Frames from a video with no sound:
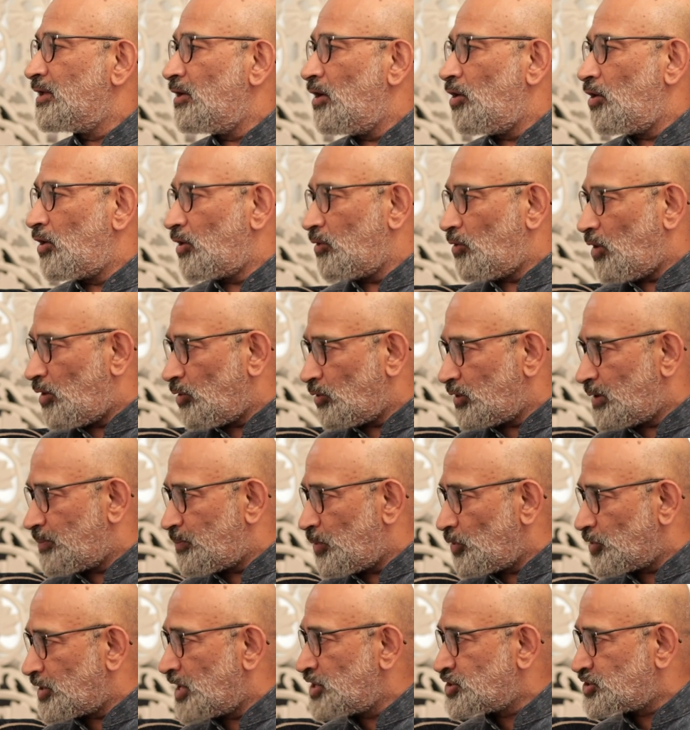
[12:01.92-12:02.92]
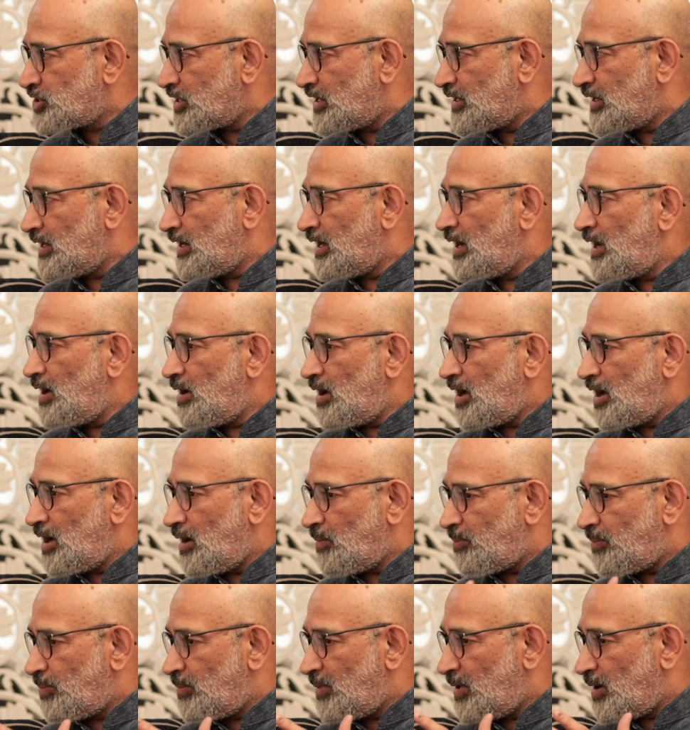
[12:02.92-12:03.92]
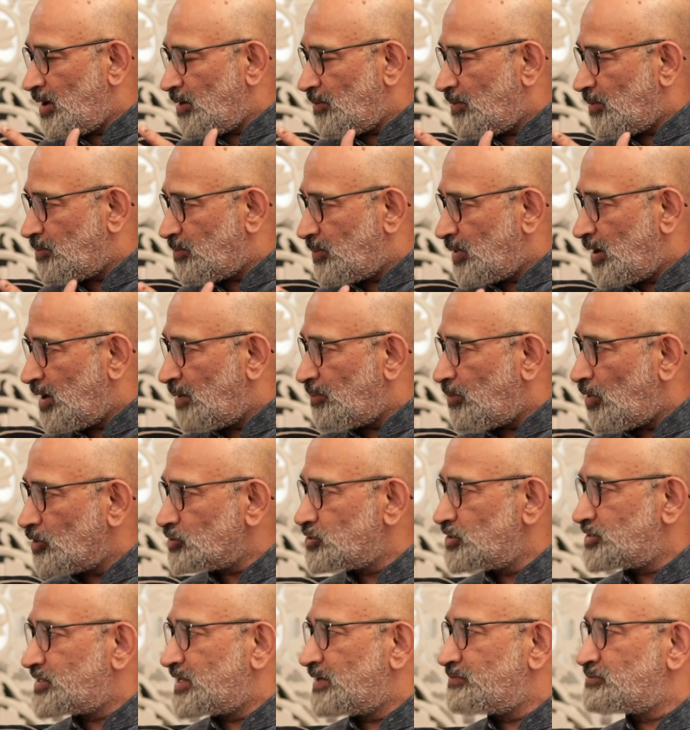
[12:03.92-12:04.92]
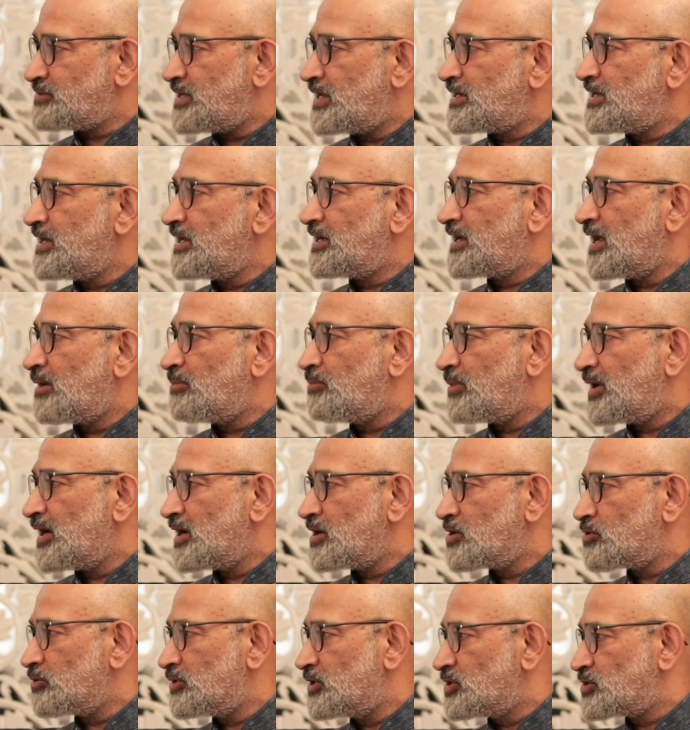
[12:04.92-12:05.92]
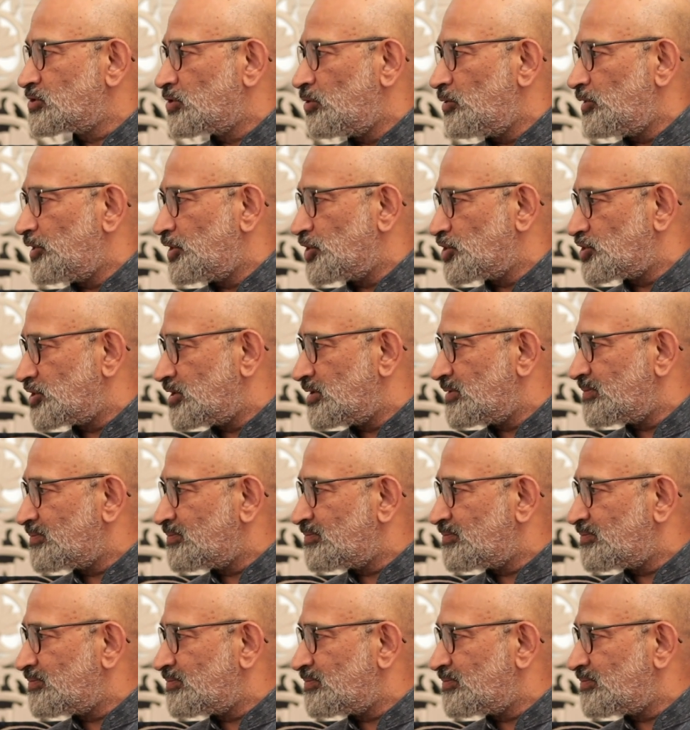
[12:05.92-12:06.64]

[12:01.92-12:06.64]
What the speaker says: or the potential positives that he can bring to this coalition?